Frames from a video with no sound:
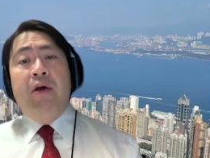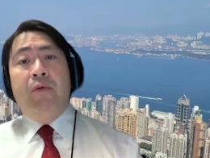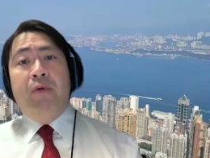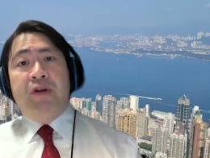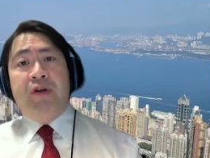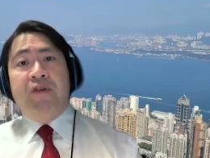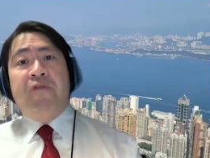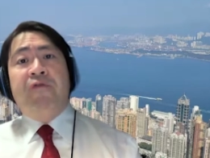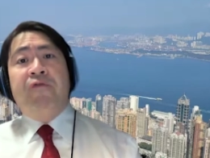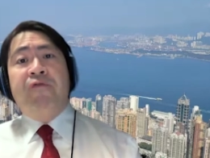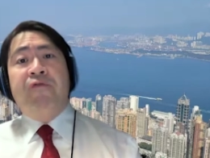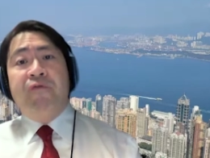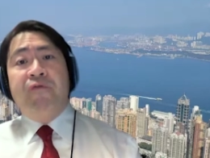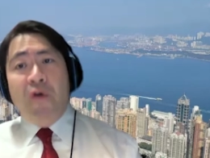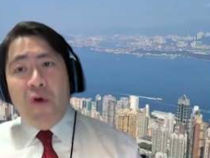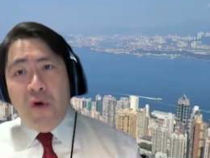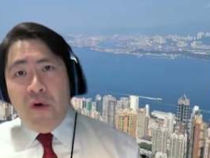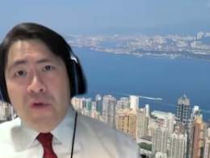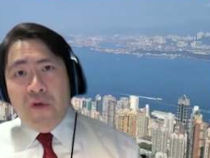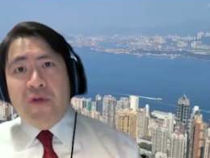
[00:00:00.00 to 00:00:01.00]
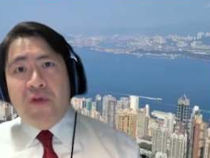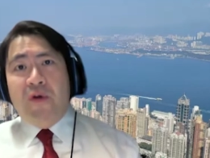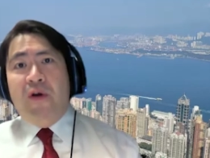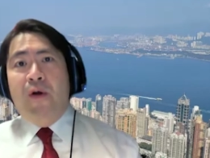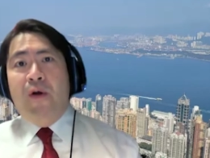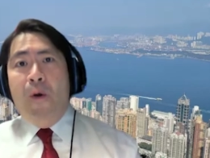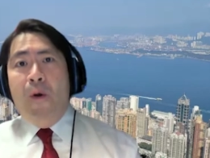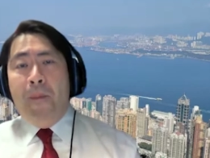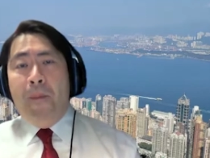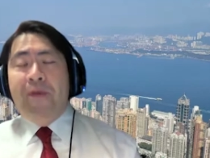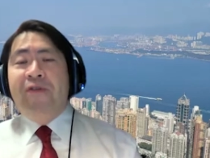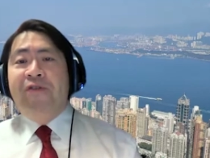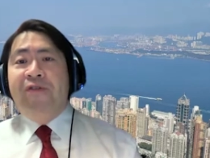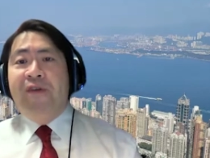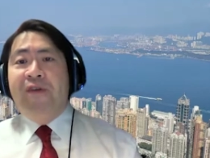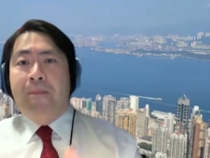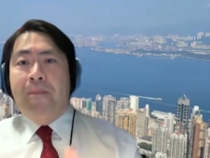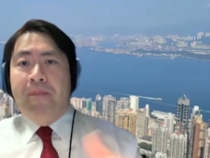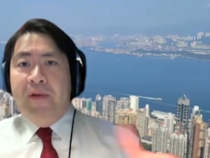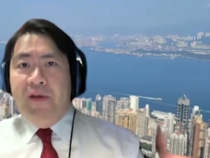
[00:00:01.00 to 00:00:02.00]
which further
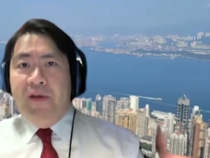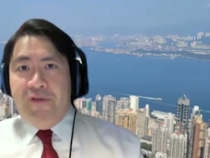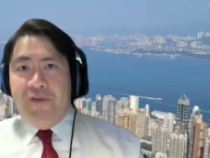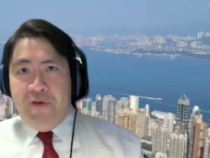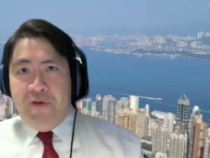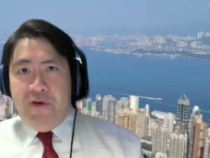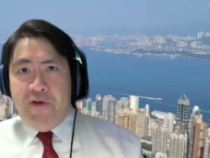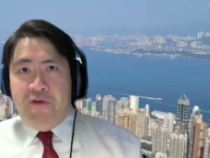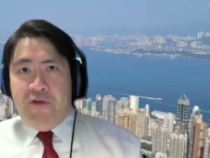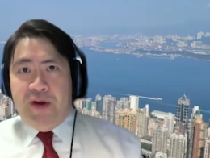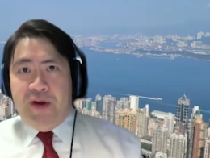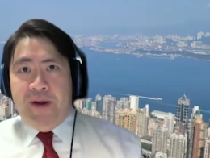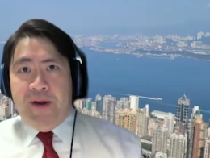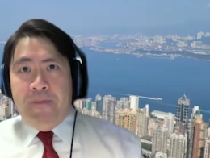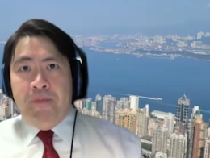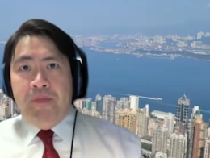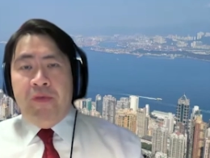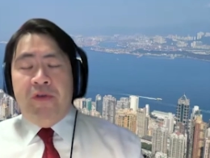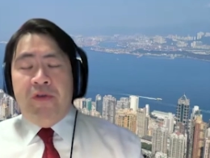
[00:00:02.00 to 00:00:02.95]
opens up surgery